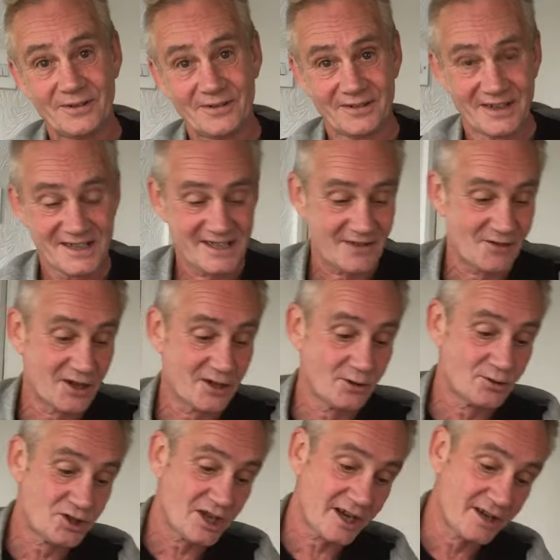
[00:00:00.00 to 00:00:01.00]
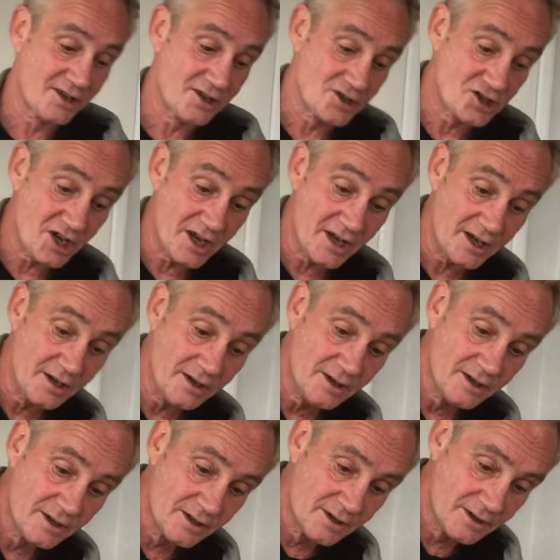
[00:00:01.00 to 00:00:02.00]
Let's have a little check of the gin.
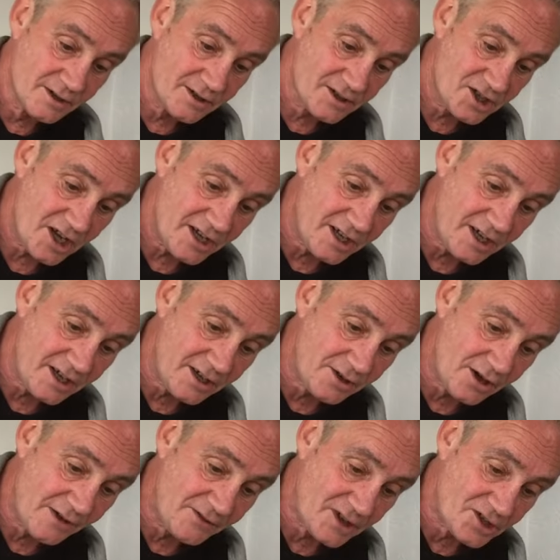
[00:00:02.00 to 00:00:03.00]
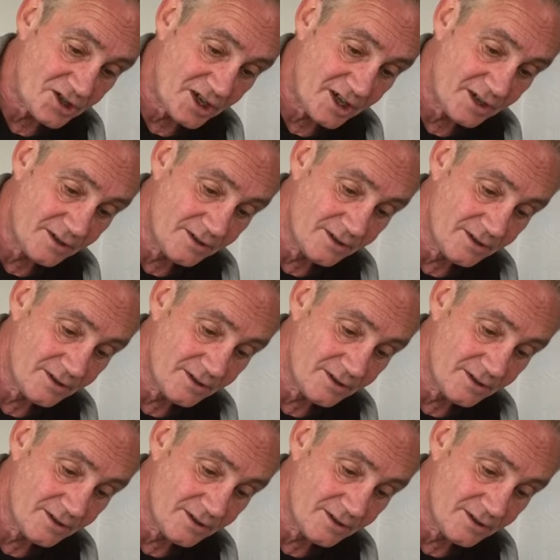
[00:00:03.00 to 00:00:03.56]
Shaky, you're not having a gin?